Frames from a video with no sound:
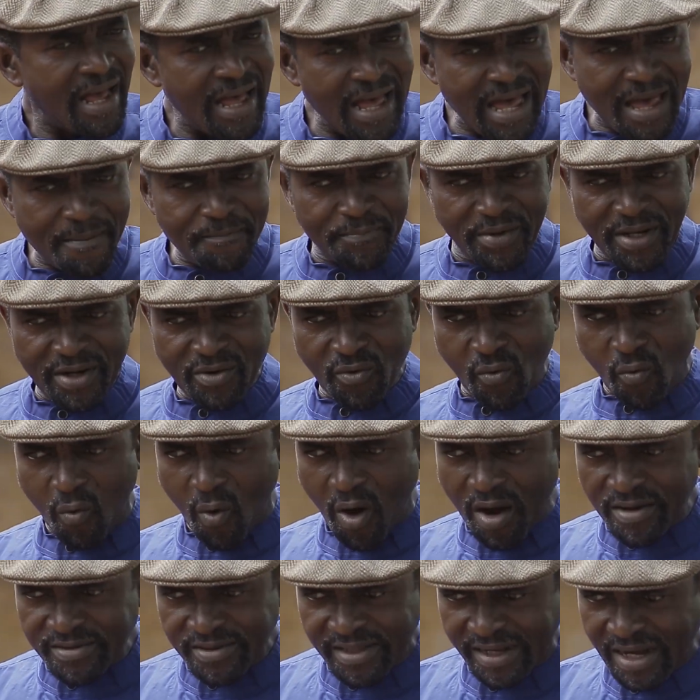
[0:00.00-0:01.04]
I've been
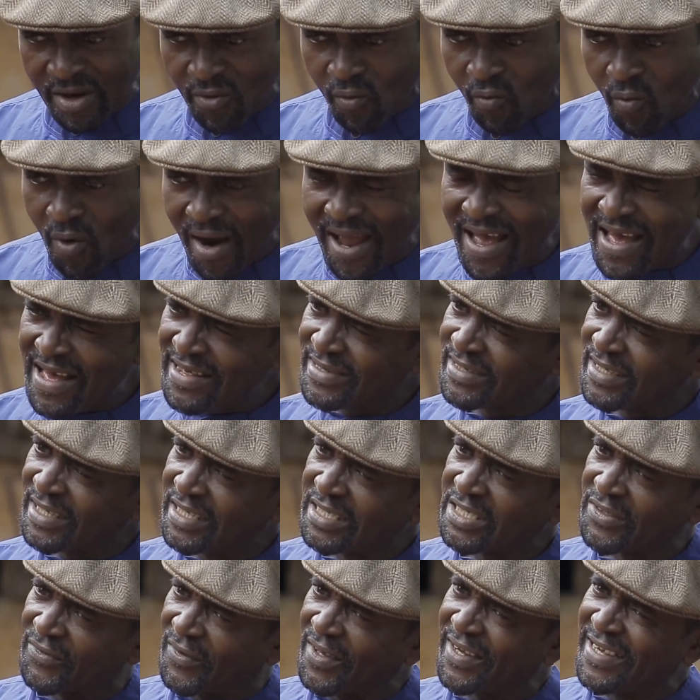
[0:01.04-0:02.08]
wondering where
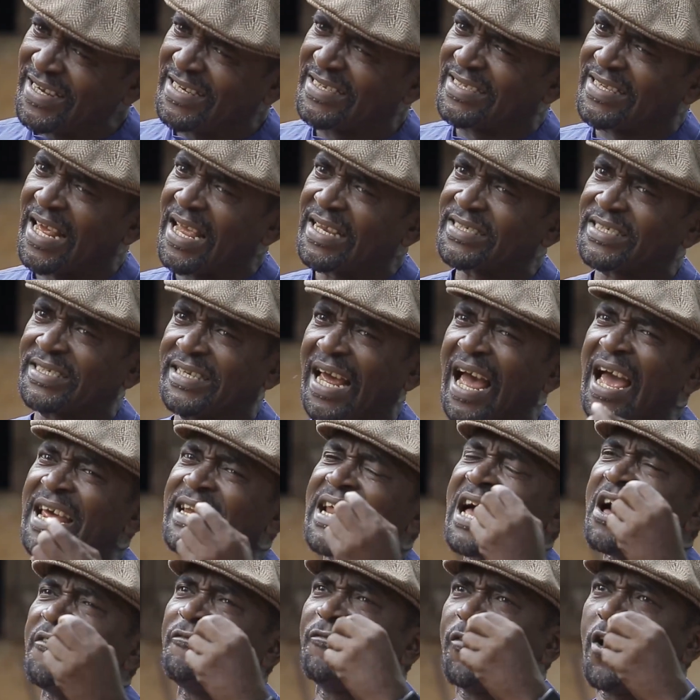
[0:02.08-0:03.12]
this very
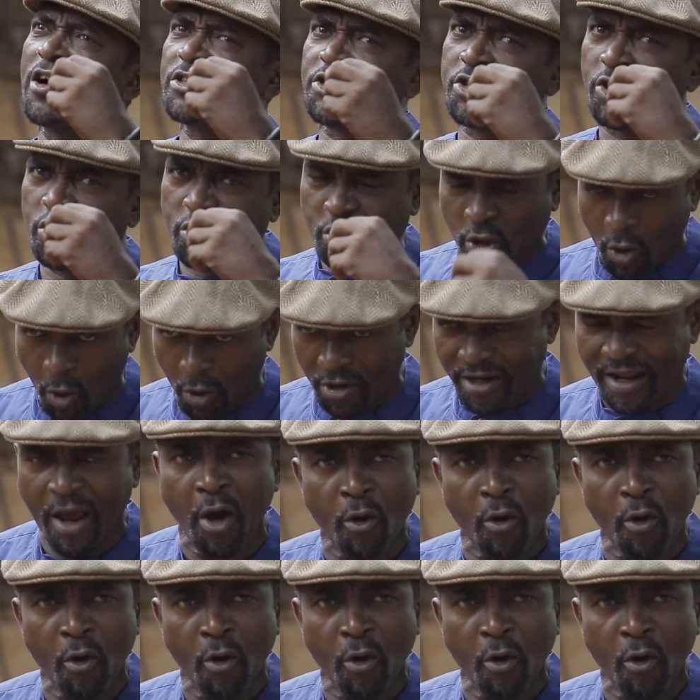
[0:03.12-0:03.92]
intestinal fortitude